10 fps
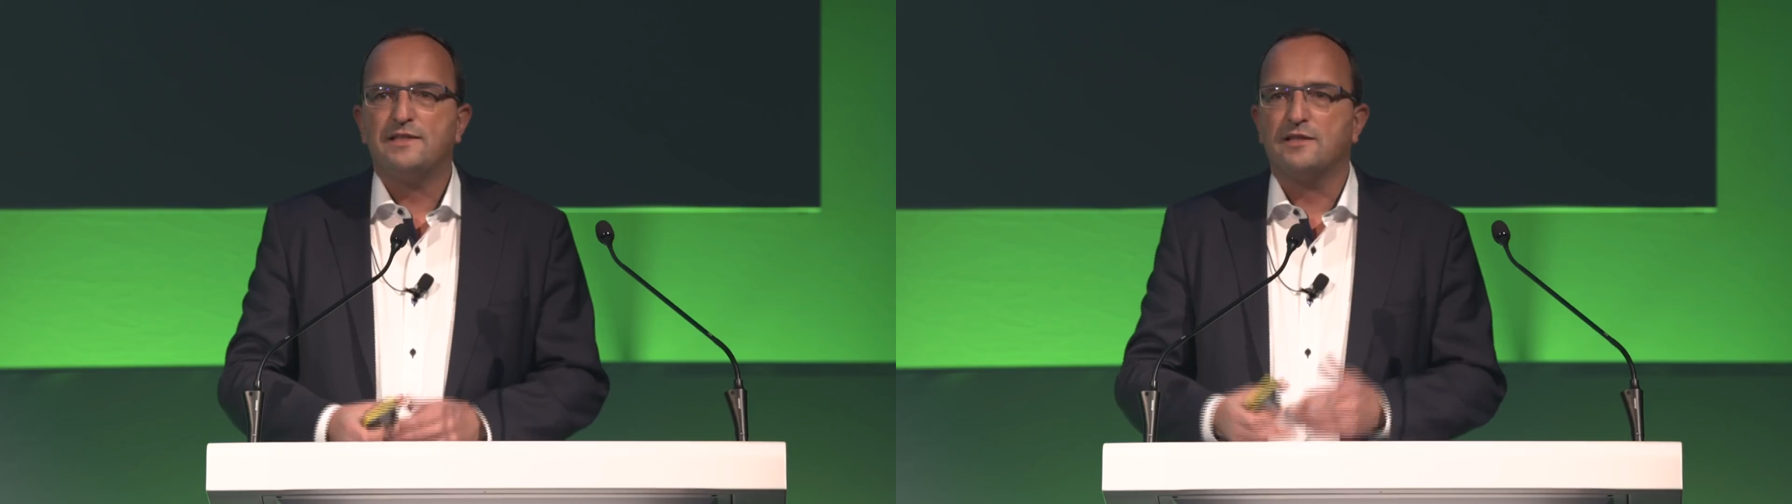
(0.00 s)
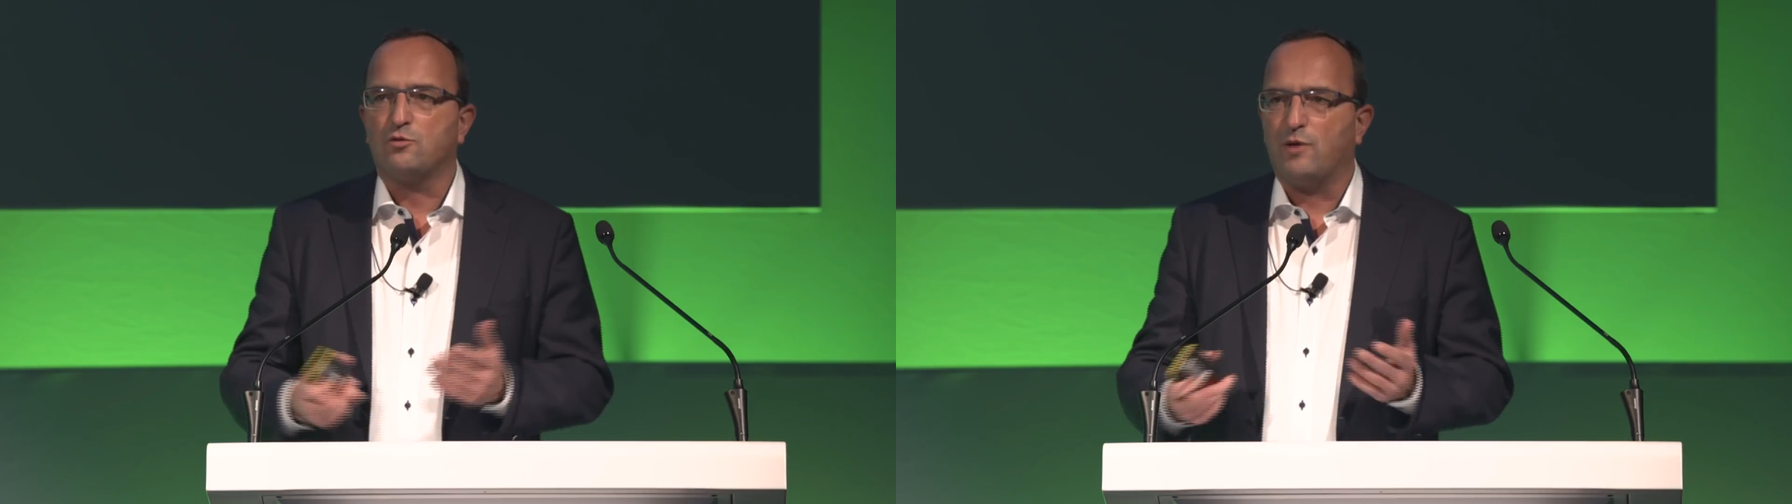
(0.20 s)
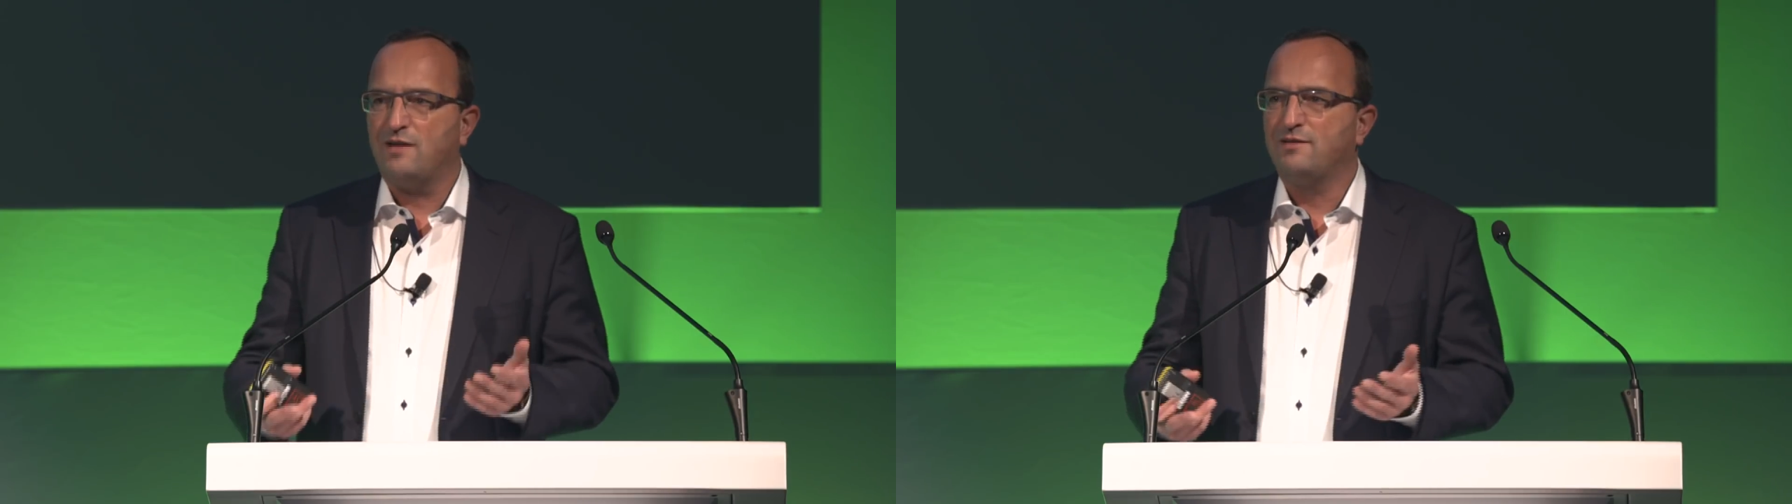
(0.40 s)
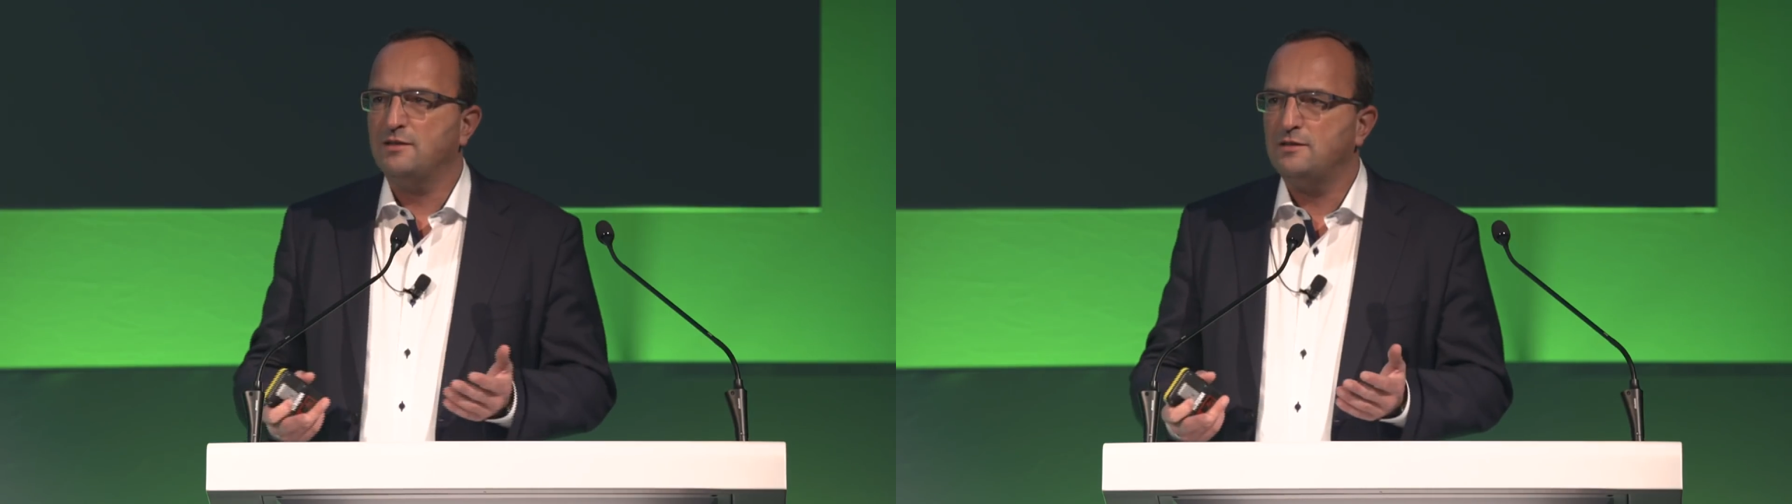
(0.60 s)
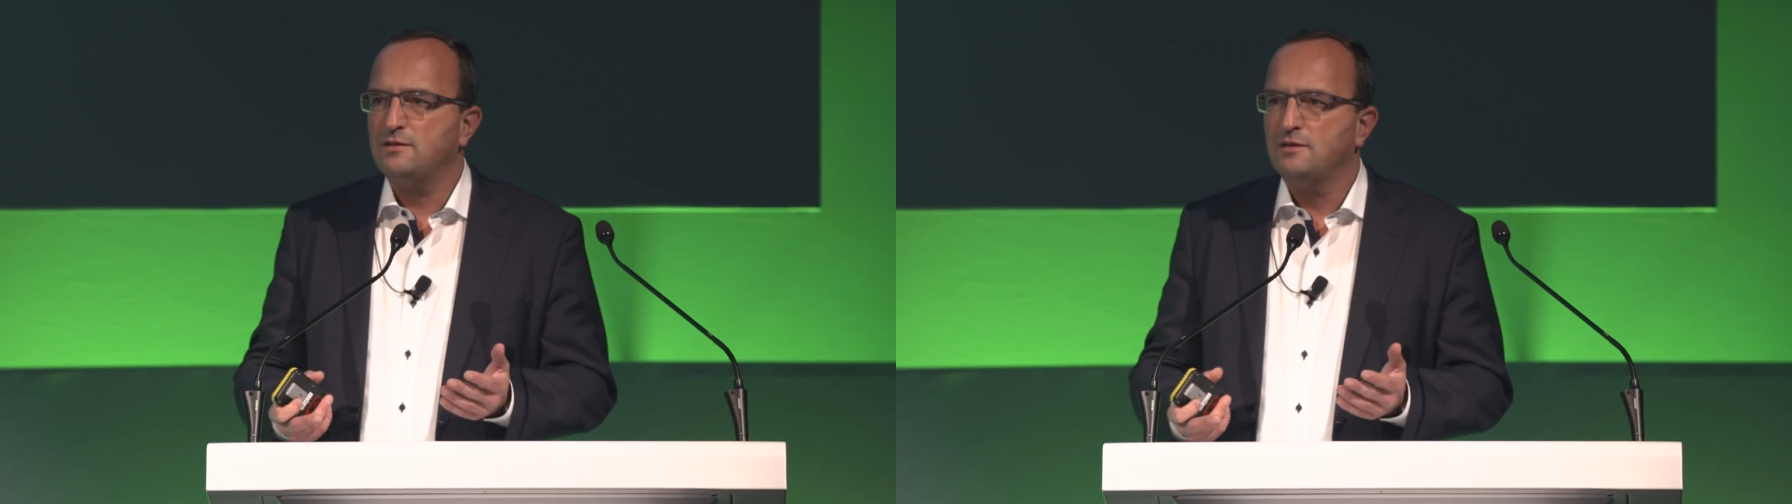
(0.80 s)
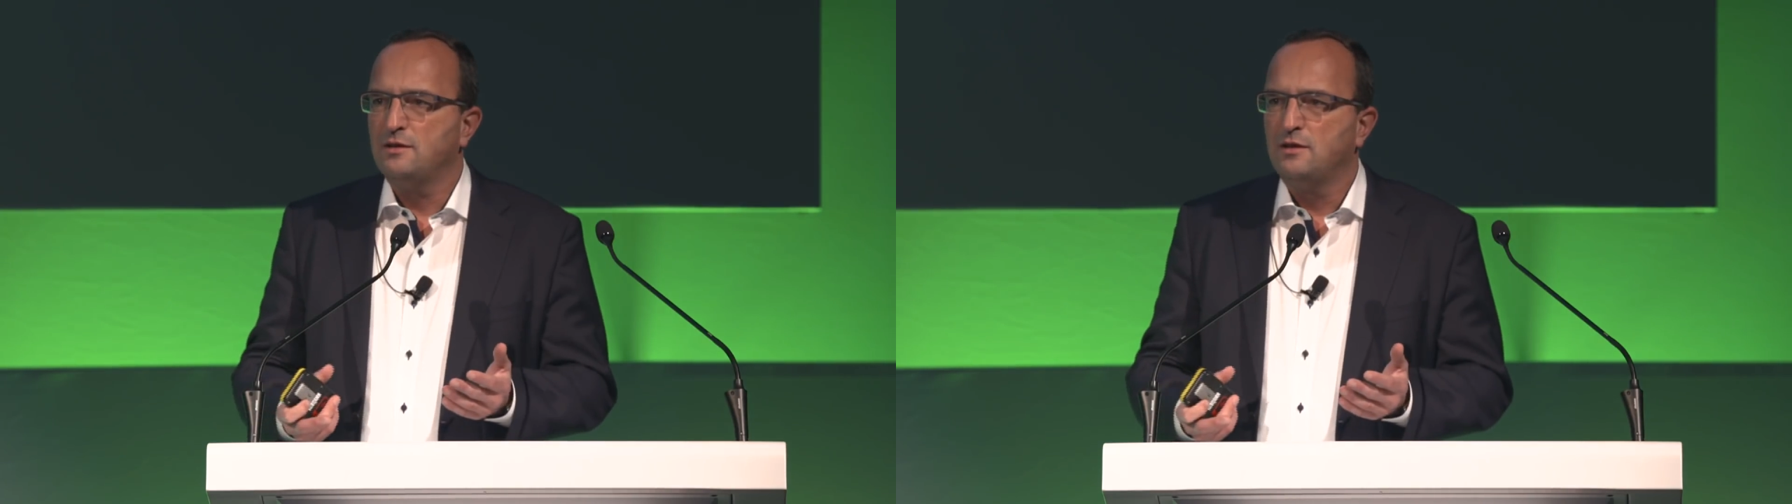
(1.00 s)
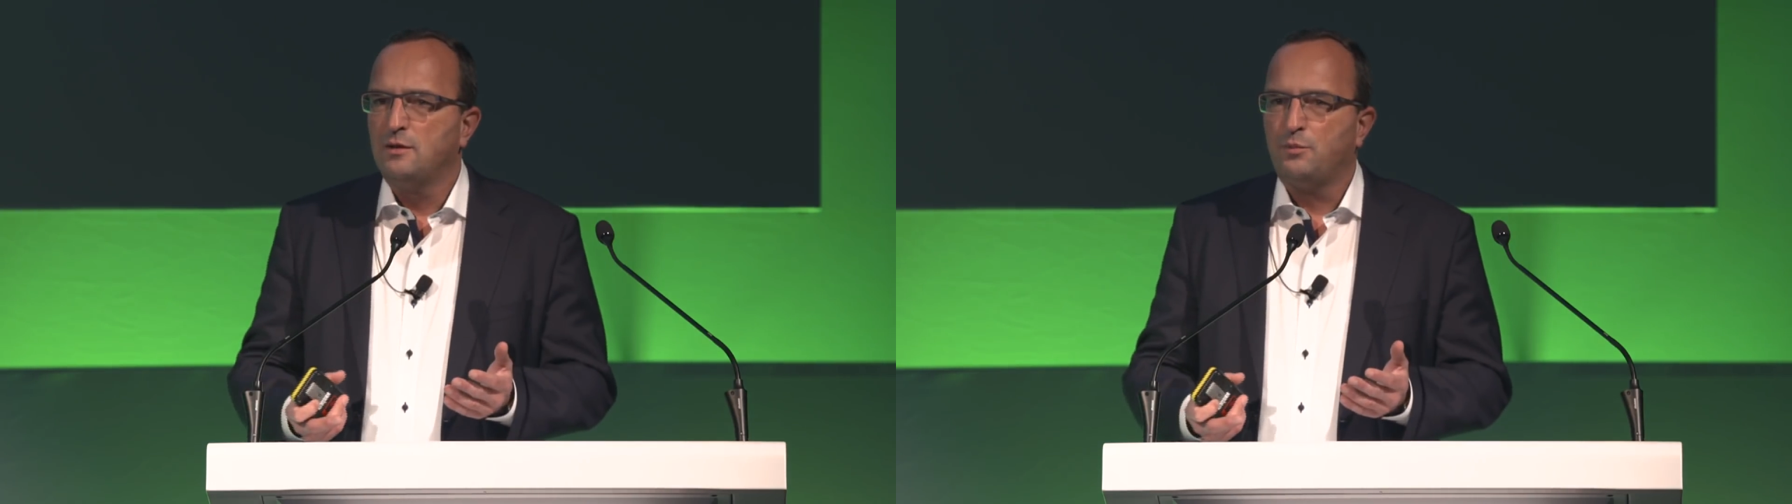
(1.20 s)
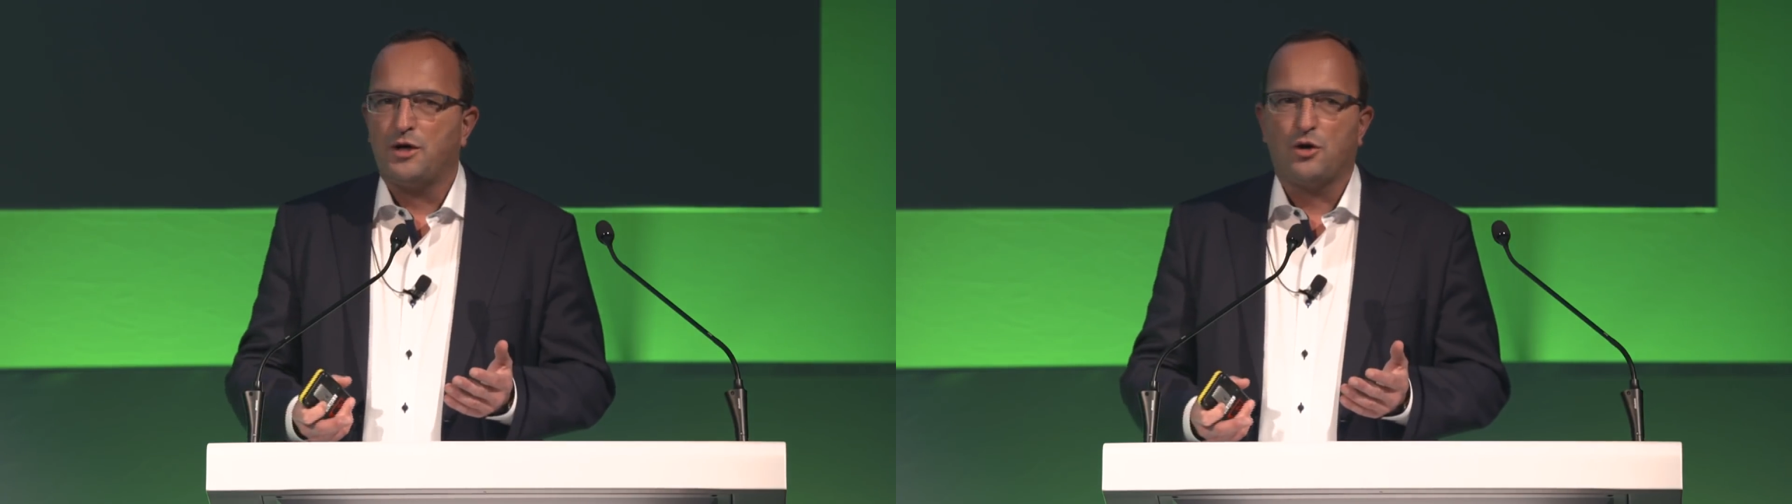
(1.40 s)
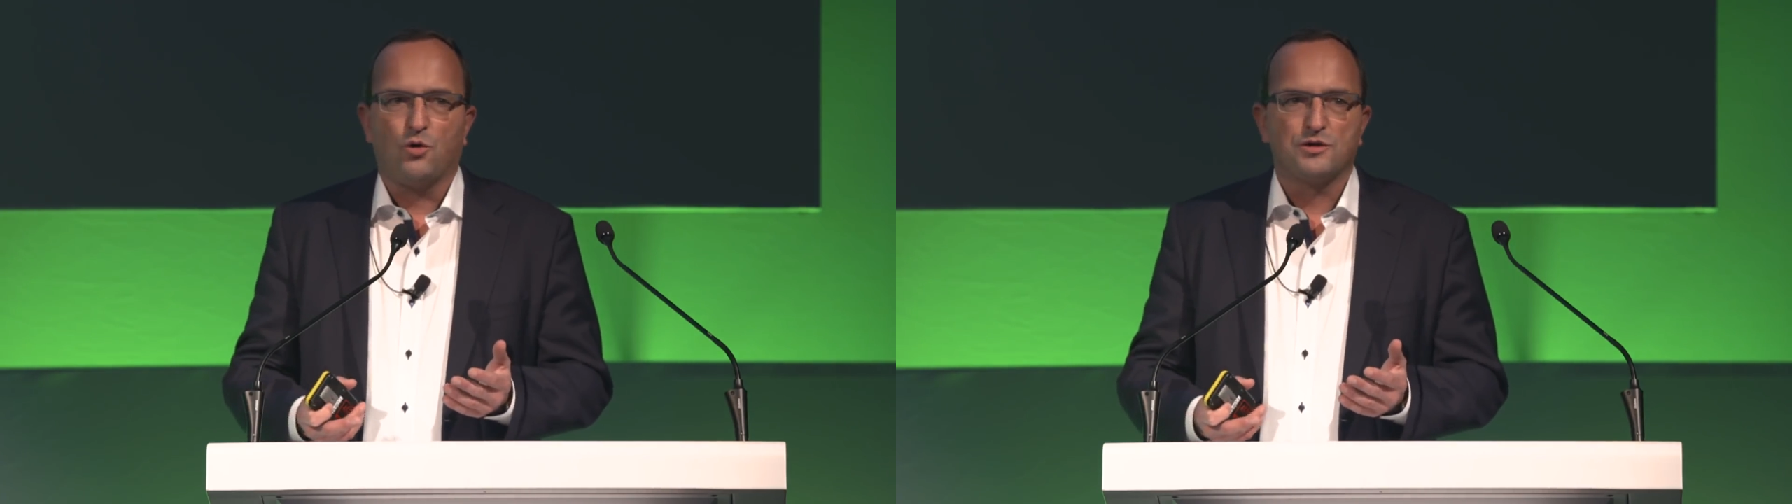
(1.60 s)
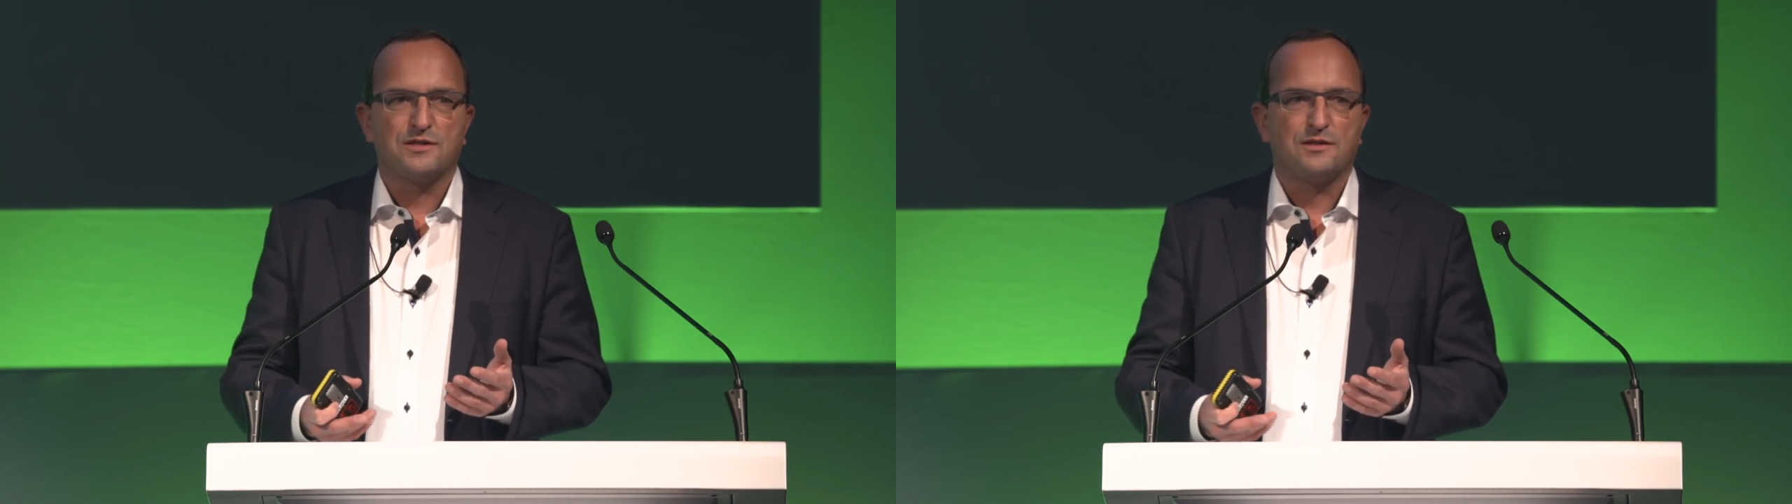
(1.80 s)
is that relevant?
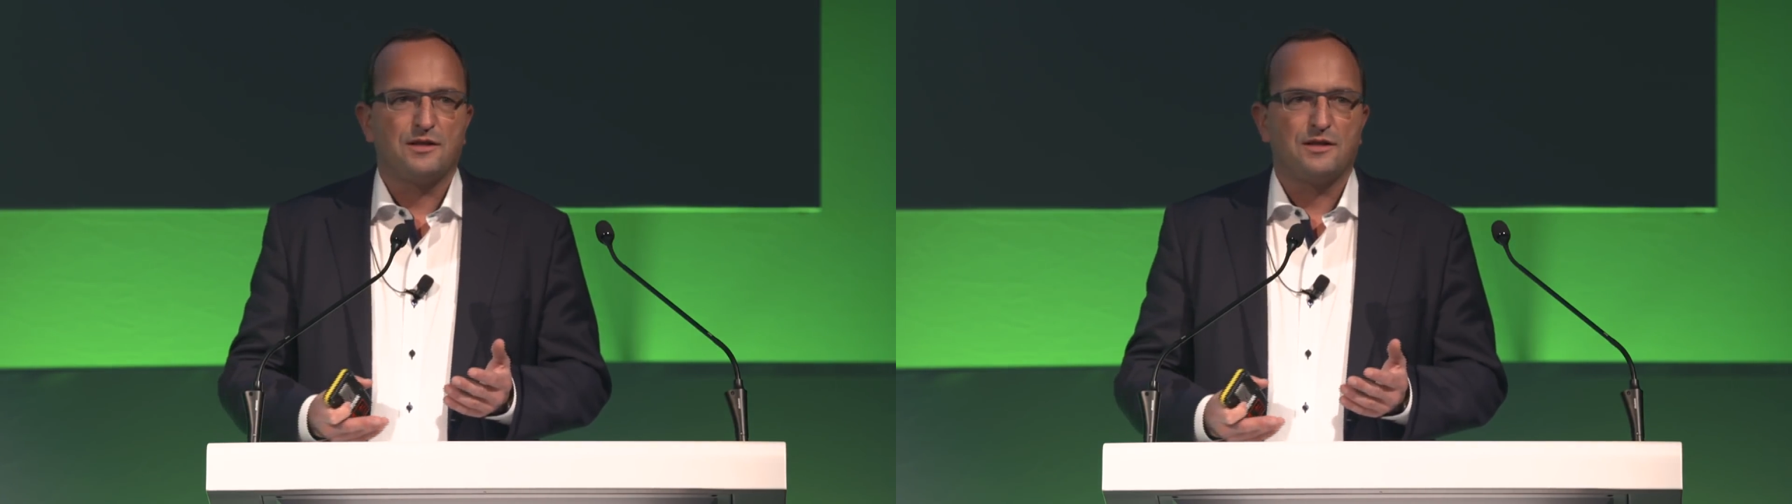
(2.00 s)
Because